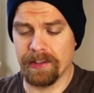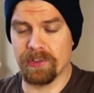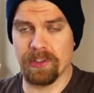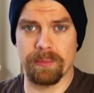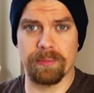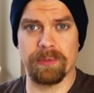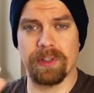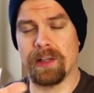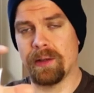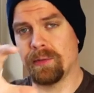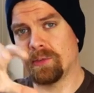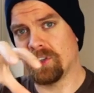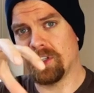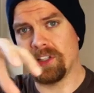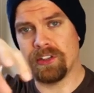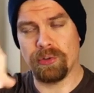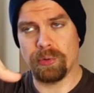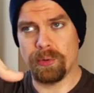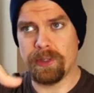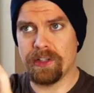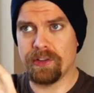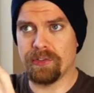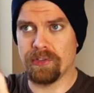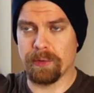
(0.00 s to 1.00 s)
Sometimes I
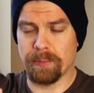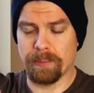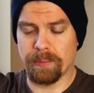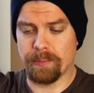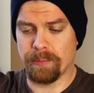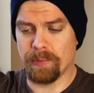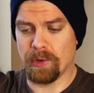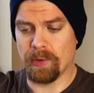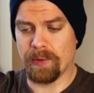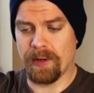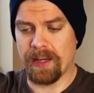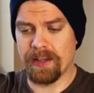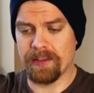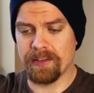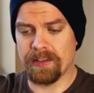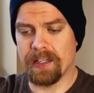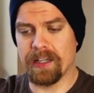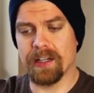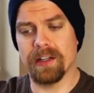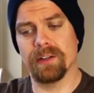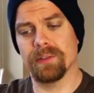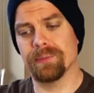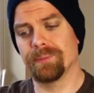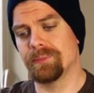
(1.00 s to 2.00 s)
tweak from around
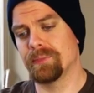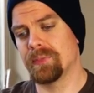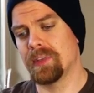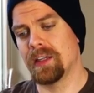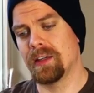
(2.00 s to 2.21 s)
there